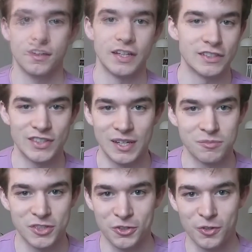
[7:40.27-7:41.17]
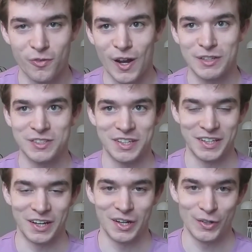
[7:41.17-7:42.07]
Exams at
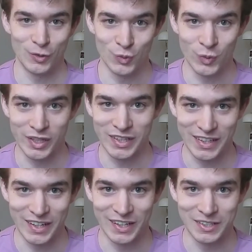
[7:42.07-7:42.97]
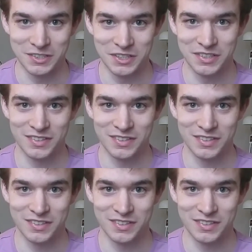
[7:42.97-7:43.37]
university are really hard,